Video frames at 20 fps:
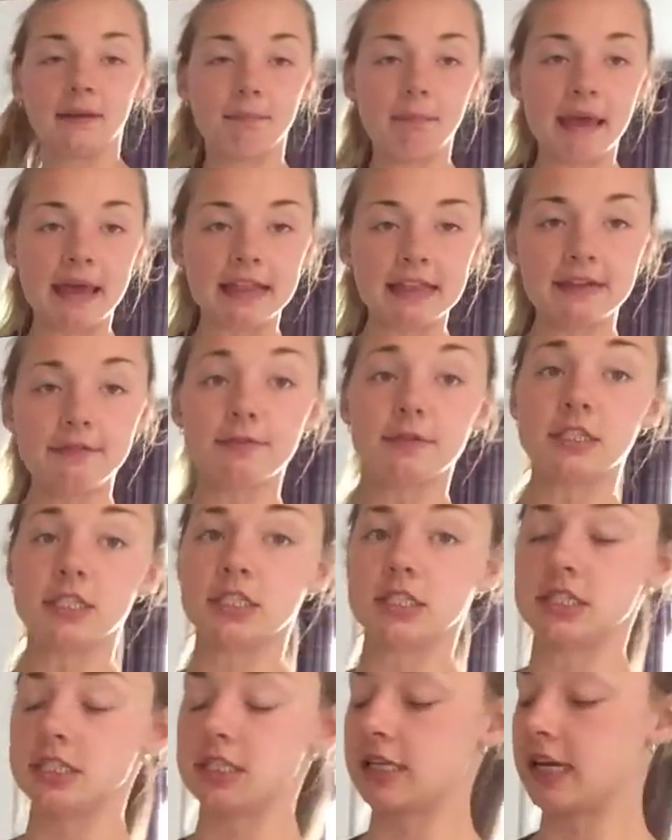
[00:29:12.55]
in a bay leaf, which
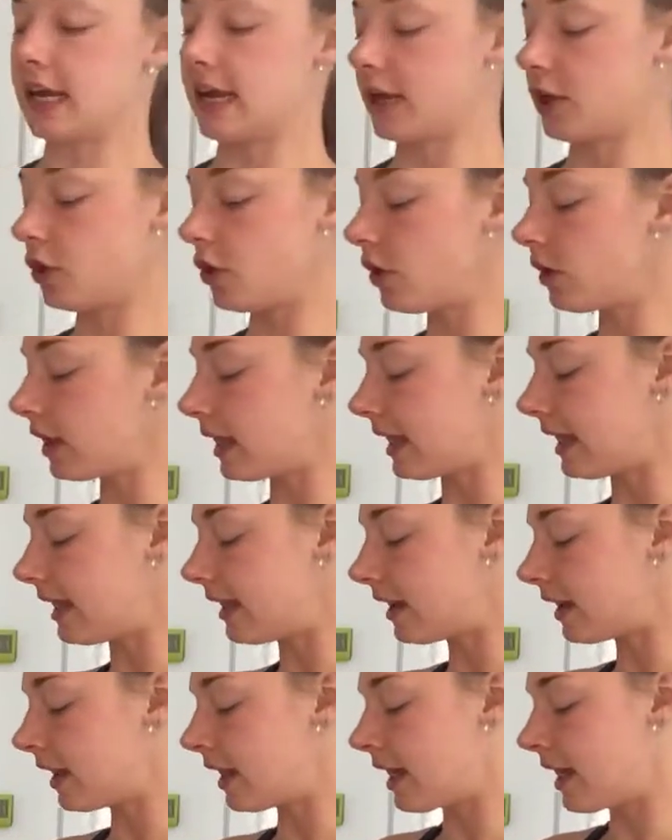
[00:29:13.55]
is just going to cook
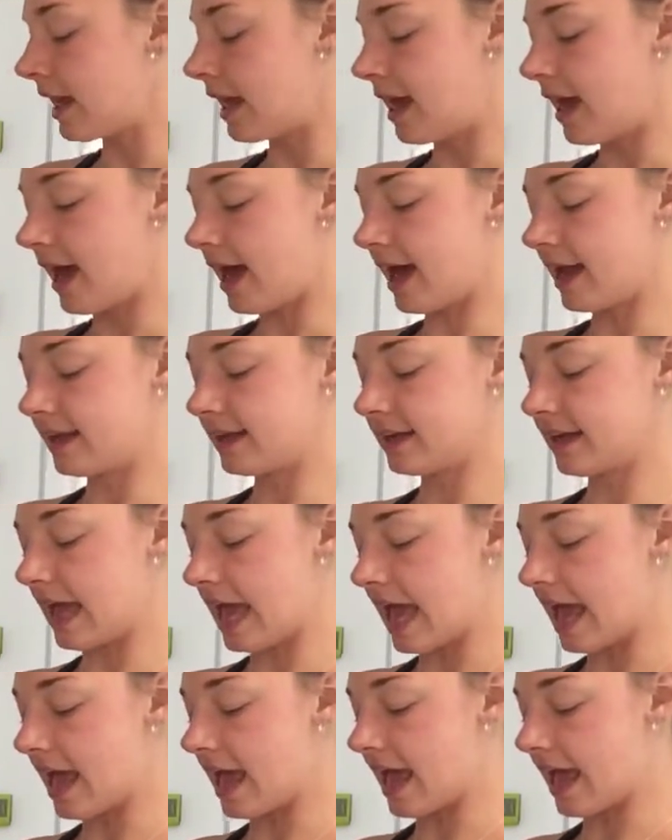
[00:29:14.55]
in and
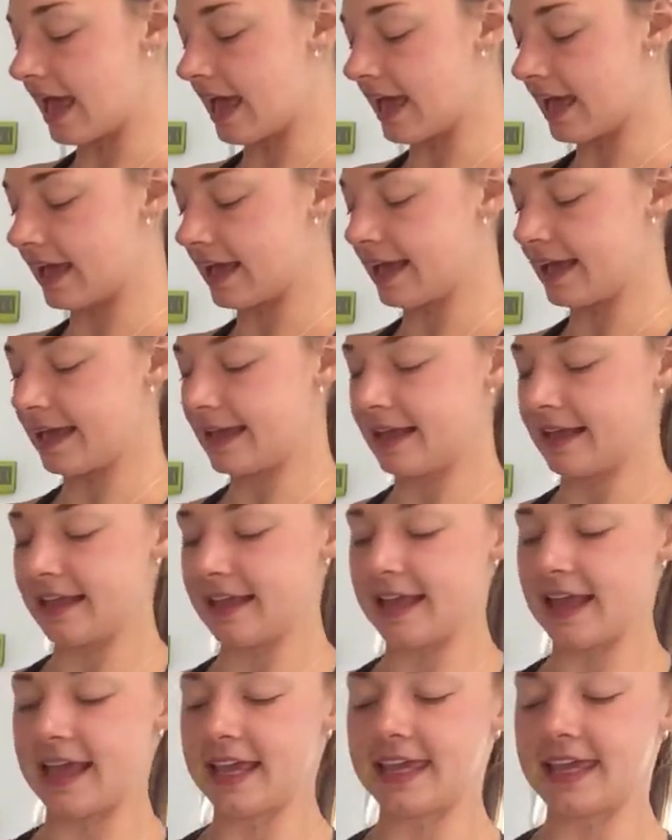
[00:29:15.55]

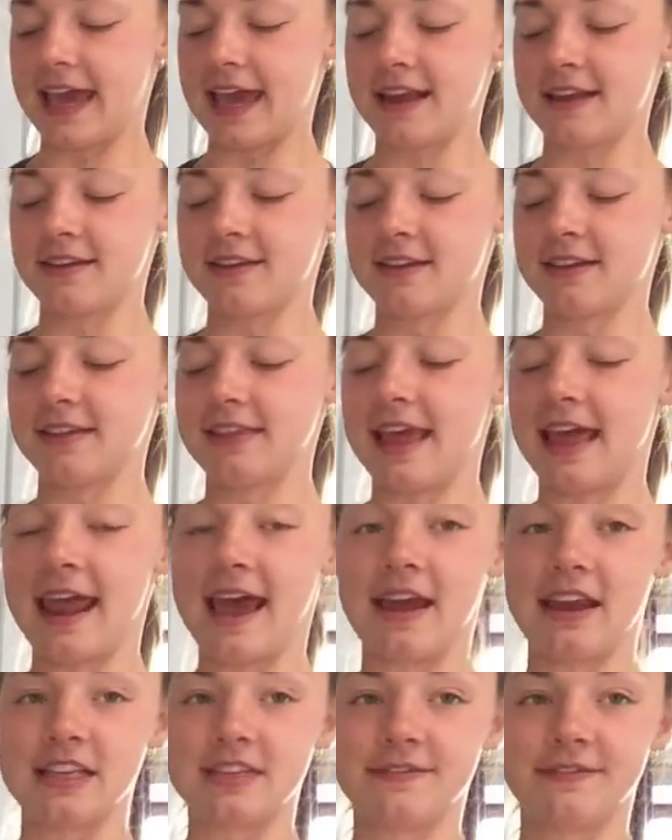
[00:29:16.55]
again let
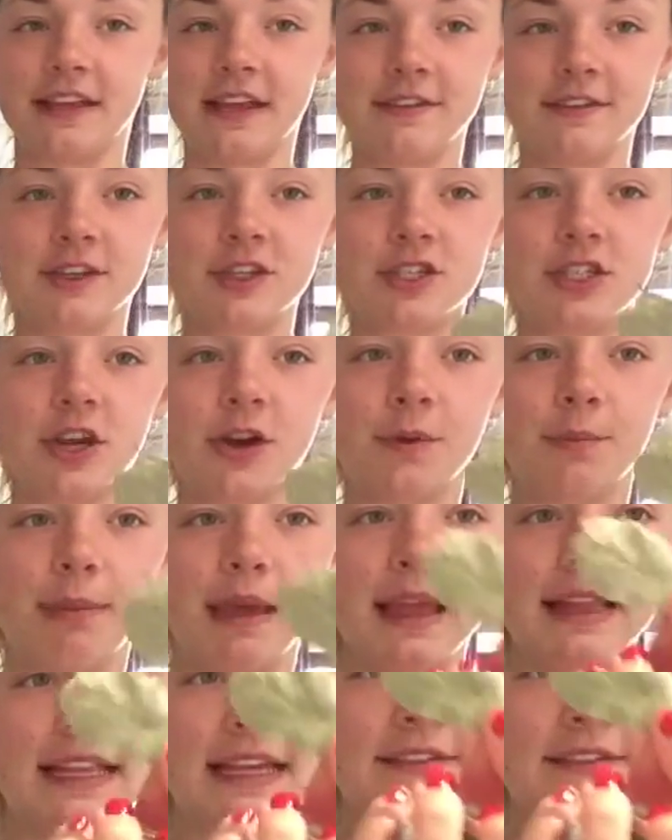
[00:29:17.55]
out its flavour. So bay